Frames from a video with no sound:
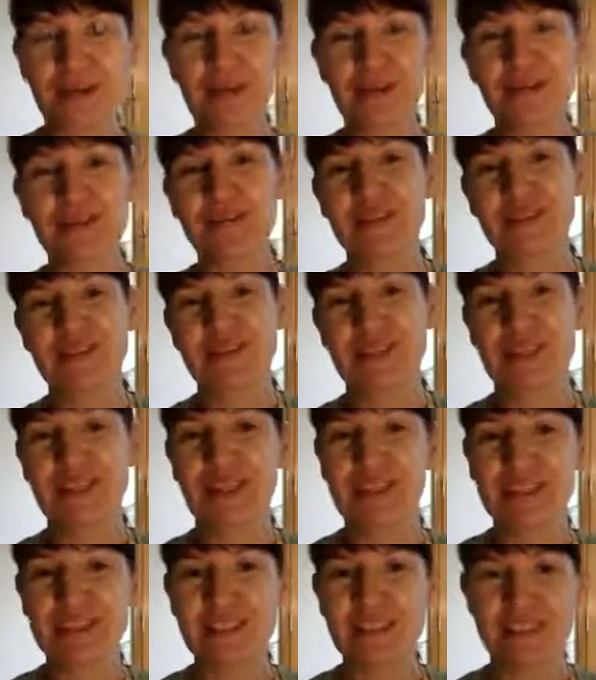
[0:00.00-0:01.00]
Okay,
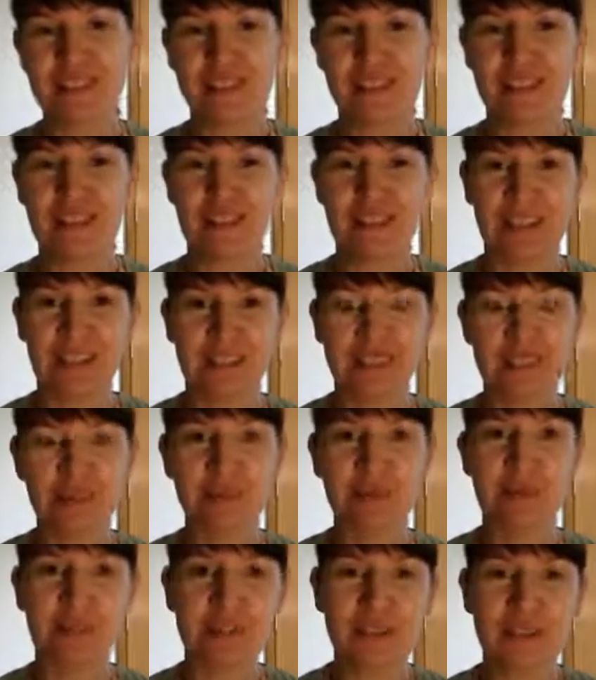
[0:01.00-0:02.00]
let's try. Let's
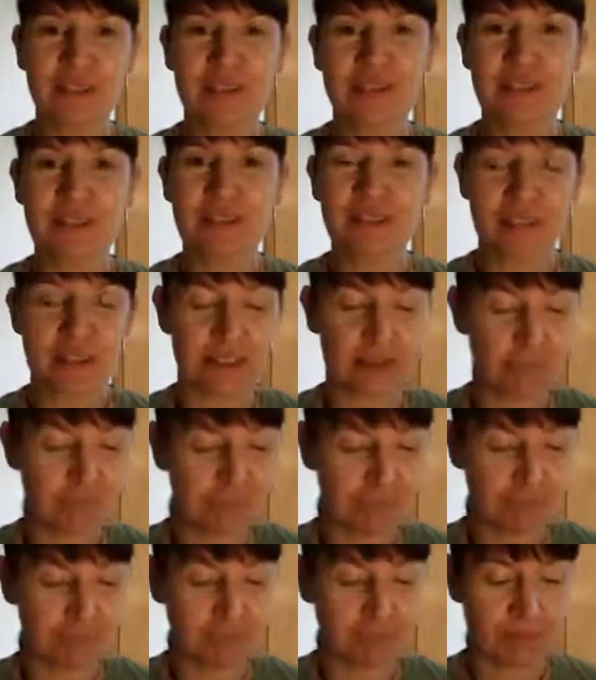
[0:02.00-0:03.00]
put this
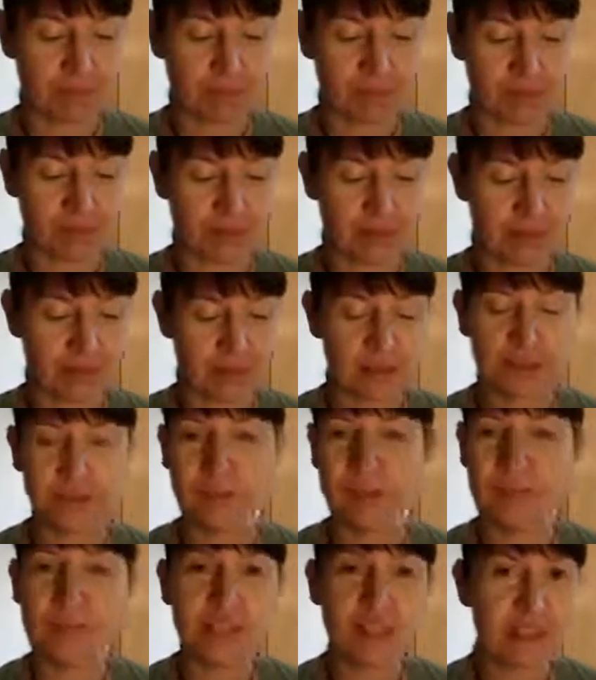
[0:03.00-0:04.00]

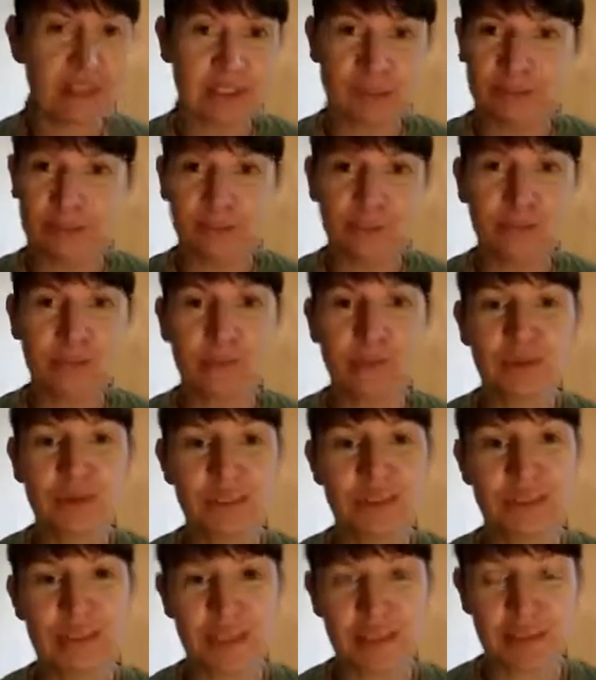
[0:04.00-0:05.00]
piece of food,
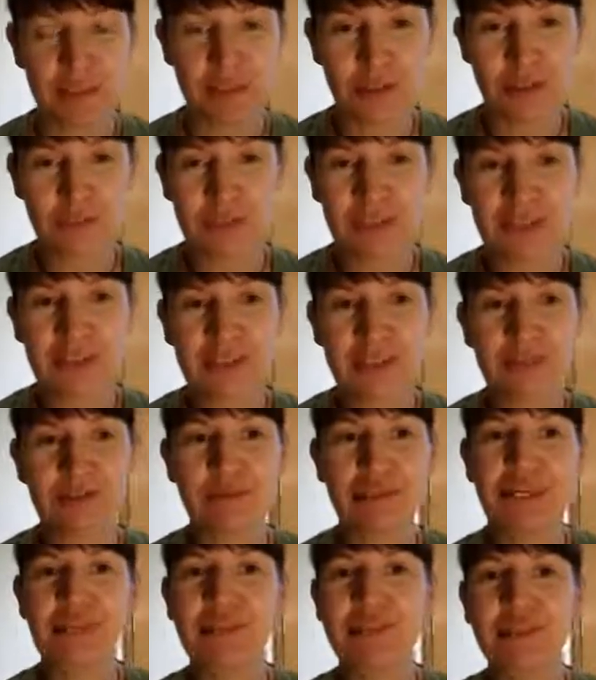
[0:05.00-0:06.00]
is a chocolate or
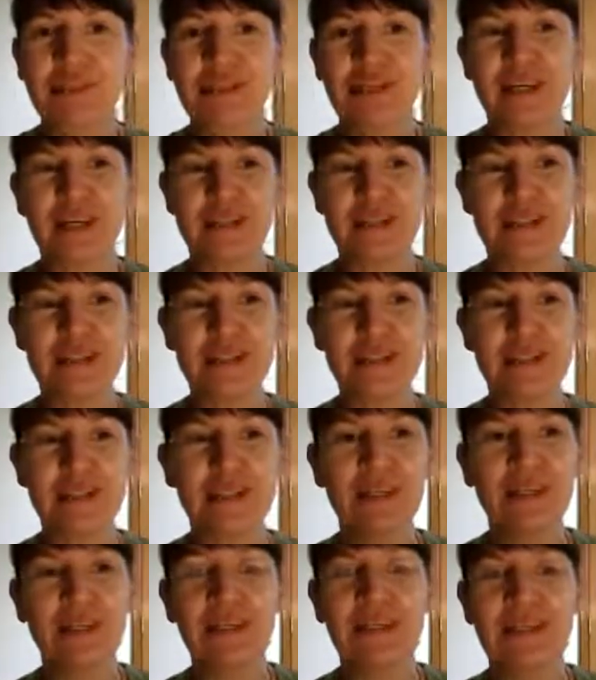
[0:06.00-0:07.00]
whatever you're having,
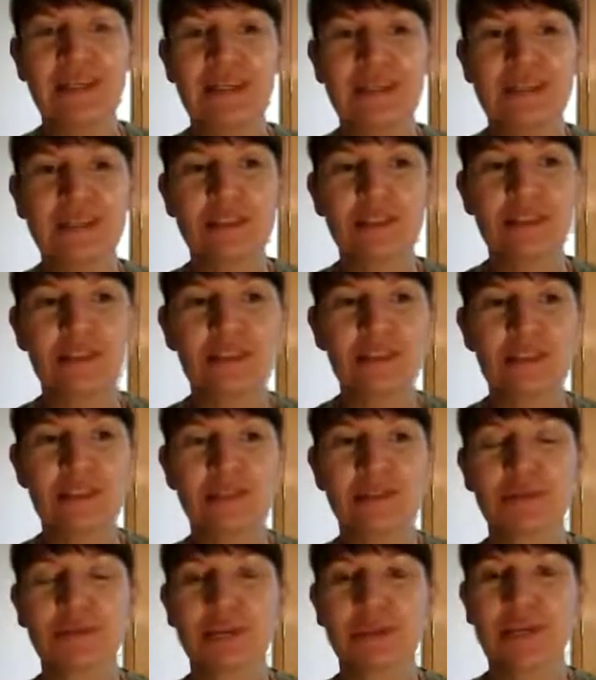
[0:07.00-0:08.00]
into
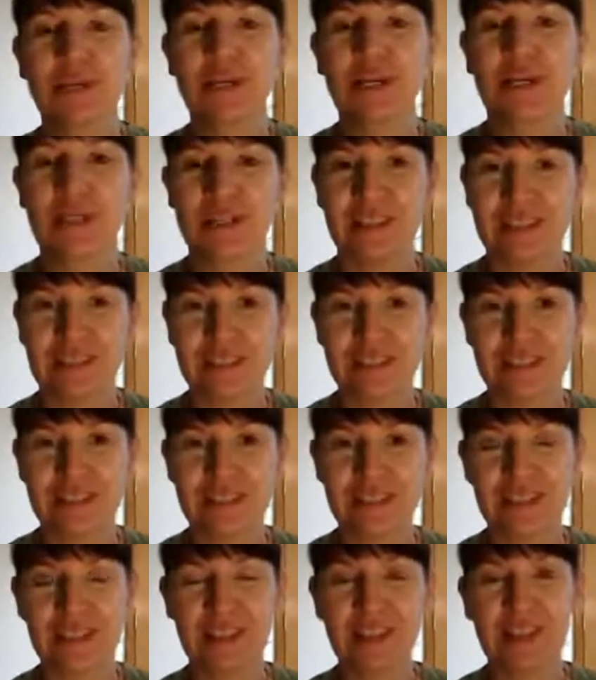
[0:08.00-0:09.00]
your hand.
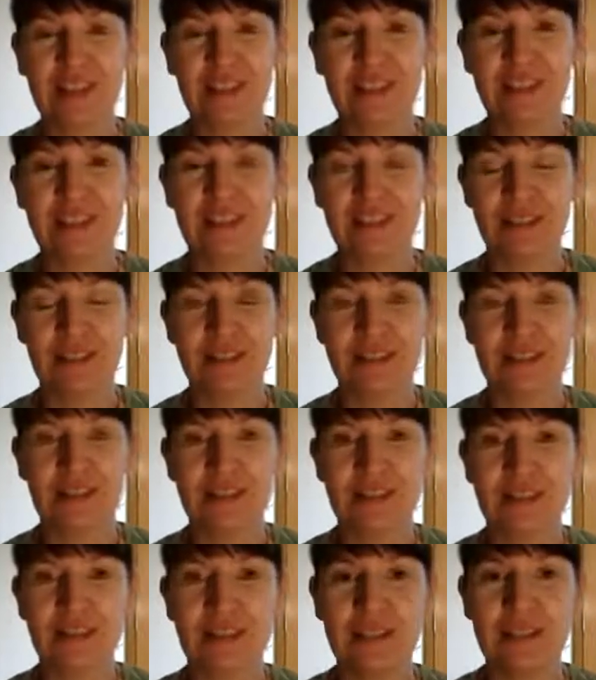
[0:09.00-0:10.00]

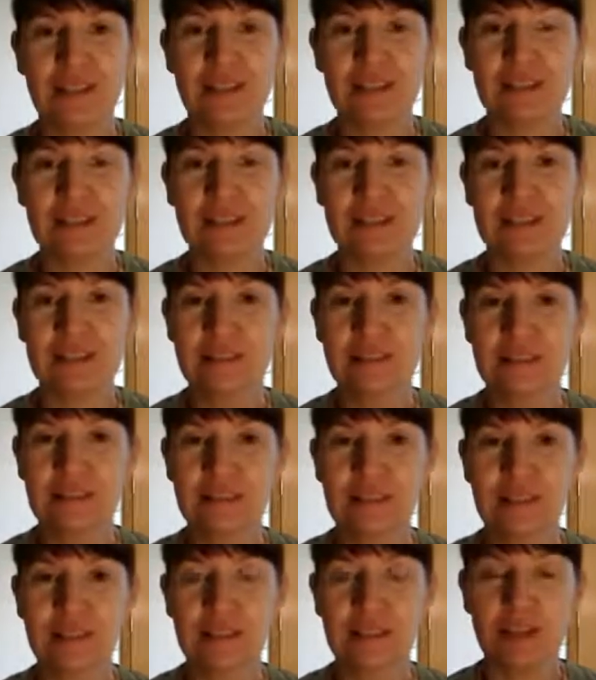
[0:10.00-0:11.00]
And then
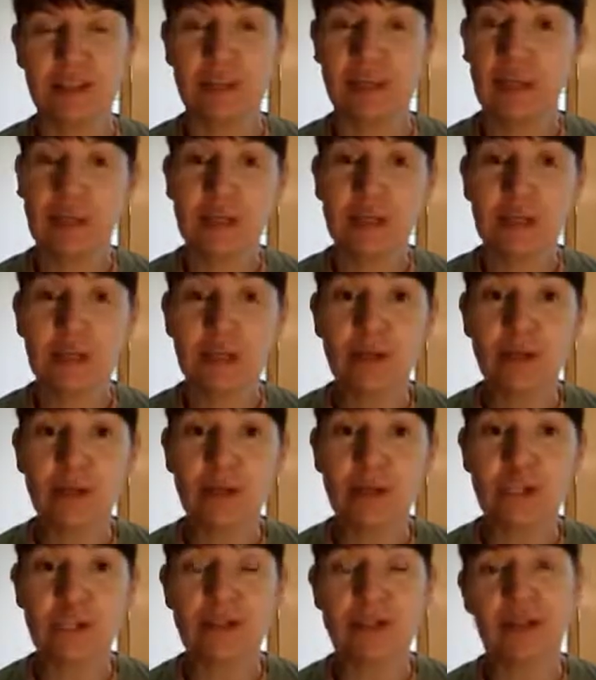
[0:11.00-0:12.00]
maybe
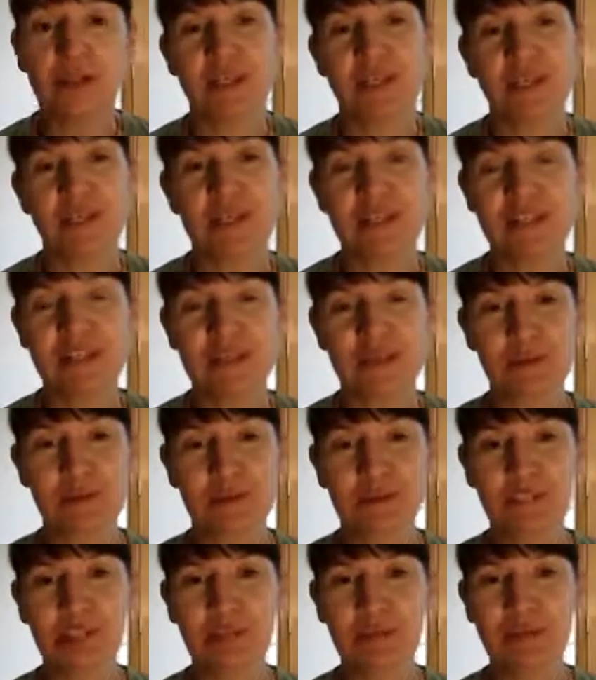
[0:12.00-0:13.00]
closing your eyes or
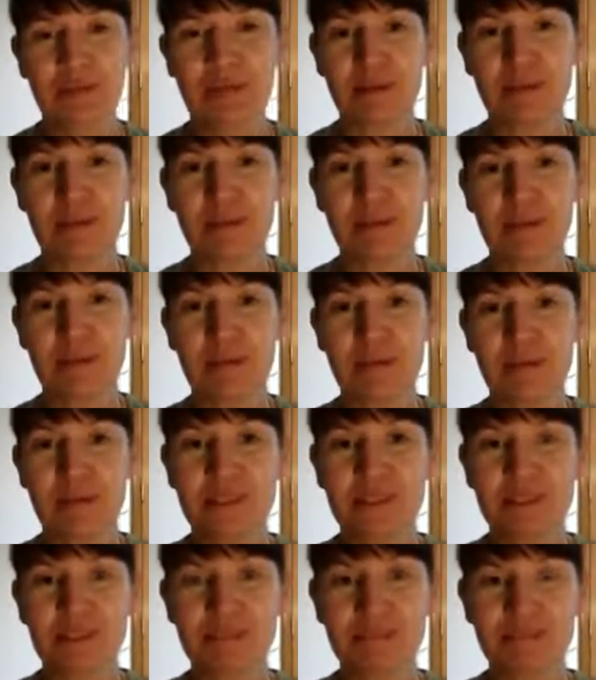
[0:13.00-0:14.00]
keep them
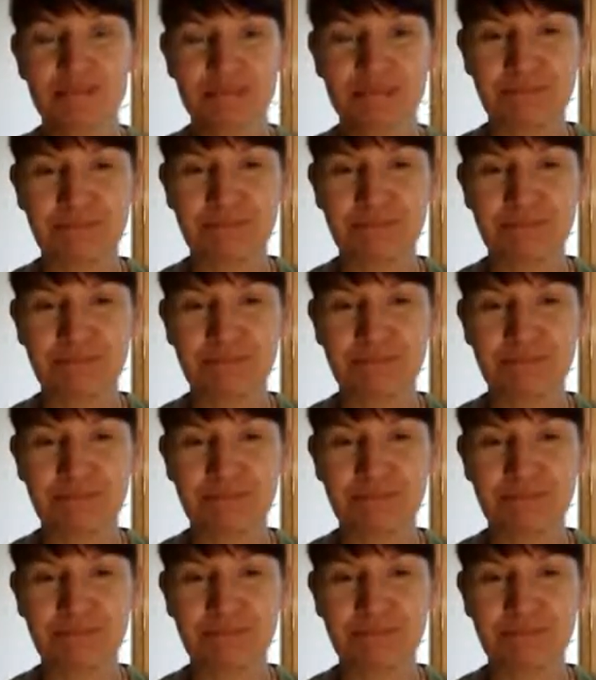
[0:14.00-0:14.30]
open.